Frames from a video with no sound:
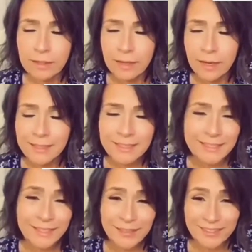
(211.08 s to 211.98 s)
I didn't
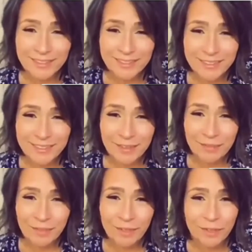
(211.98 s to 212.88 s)
hear anything, so I
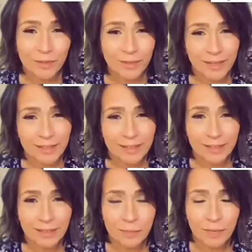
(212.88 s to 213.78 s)
figured, okay, he
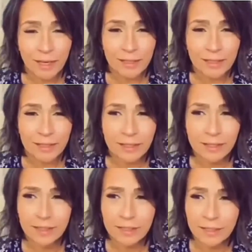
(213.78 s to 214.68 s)
got mad
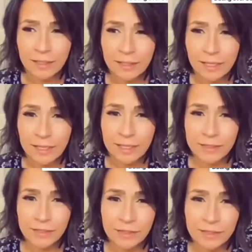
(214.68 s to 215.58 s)
that I
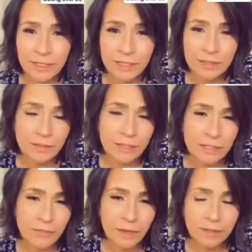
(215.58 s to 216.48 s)
canceled the date, so that's
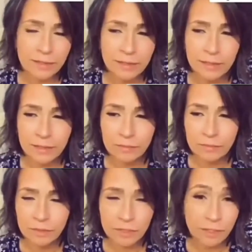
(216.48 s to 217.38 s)
fine.
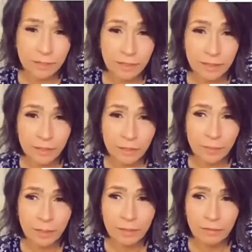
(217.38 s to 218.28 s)
There's nothing I can do
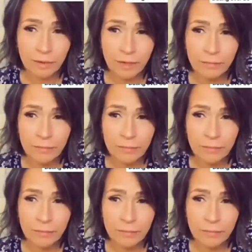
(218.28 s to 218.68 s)
about it, right?